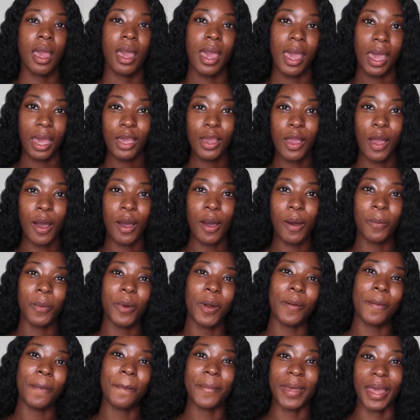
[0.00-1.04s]
hey y'all
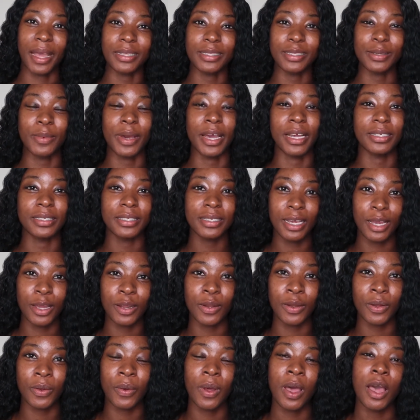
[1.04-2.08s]
welcome back to my
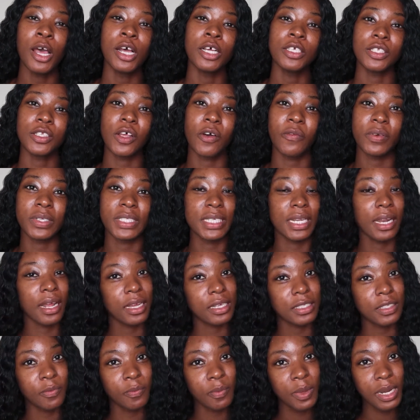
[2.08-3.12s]
channel so for
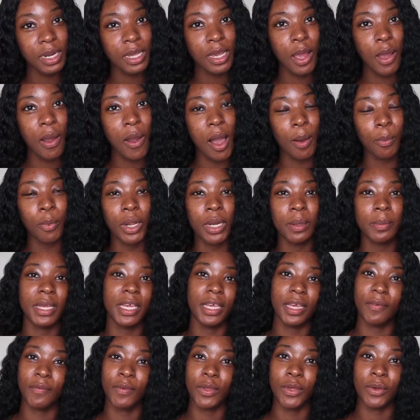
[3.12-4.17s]
today's video i'm going to be
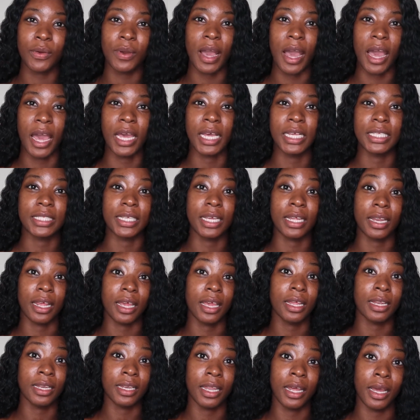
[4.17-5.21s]
giving you guys an
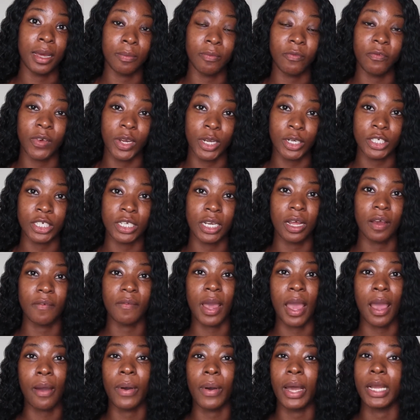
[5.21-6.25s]
in-depth version of
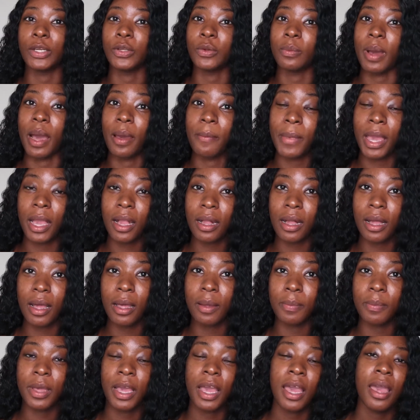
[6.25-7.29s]
how i do my
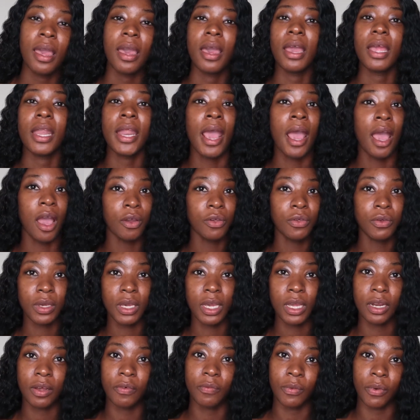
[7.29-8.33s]
makeup and how you
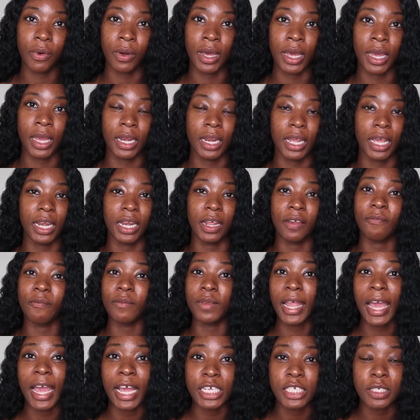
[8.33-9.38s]
can avoid any
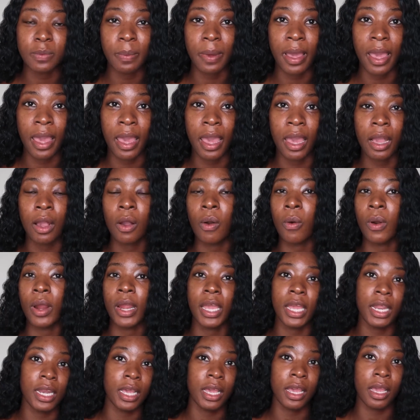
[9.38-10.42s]
flashback or
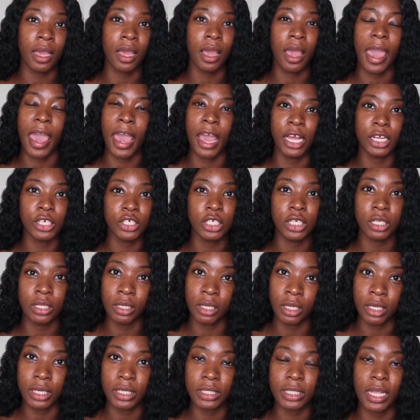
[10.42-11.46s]
any ashy
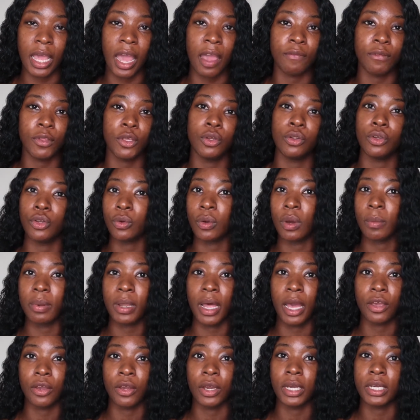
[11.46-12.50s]
looks after you do
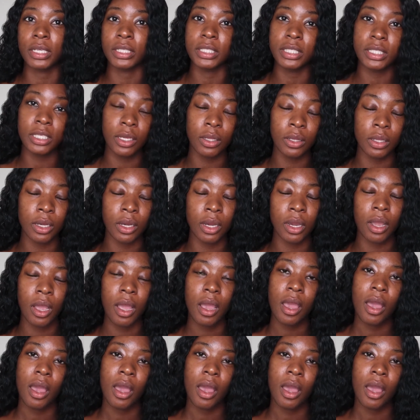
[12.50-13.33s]
apply your concealer